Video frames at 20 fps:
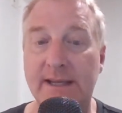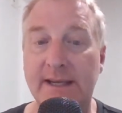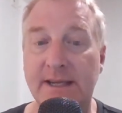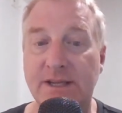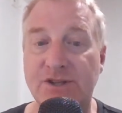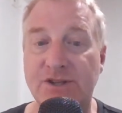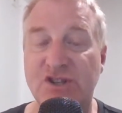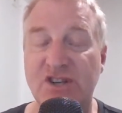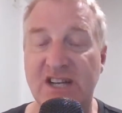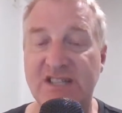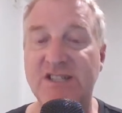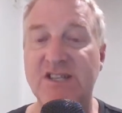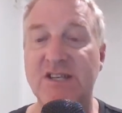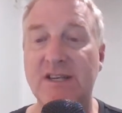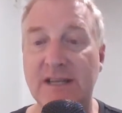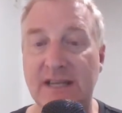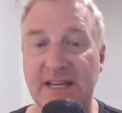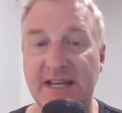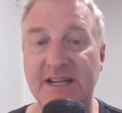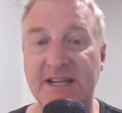It
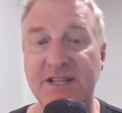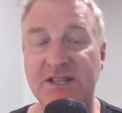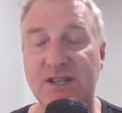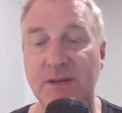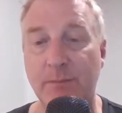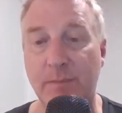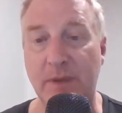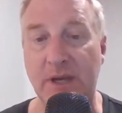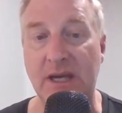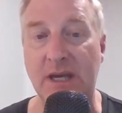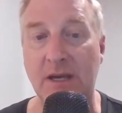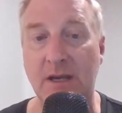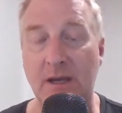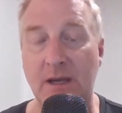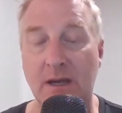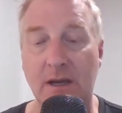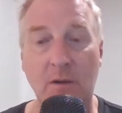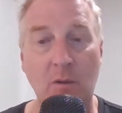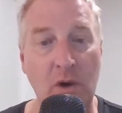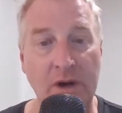just needs to be
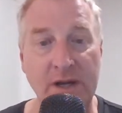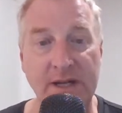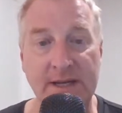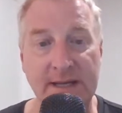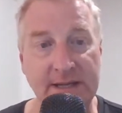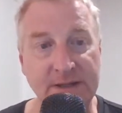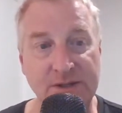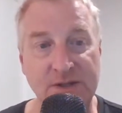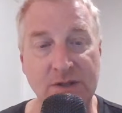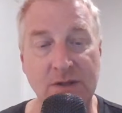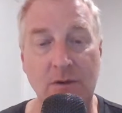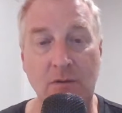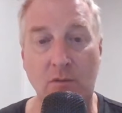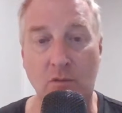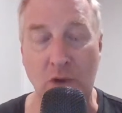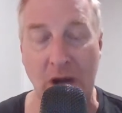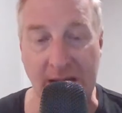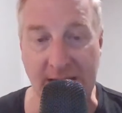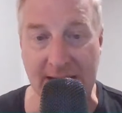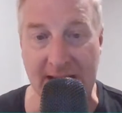what it is
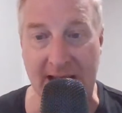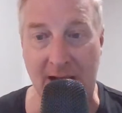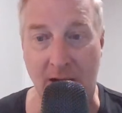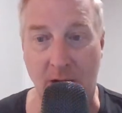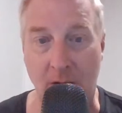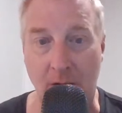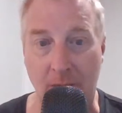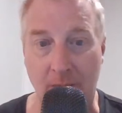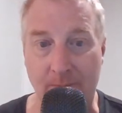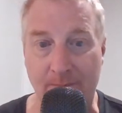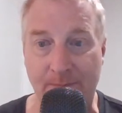right now.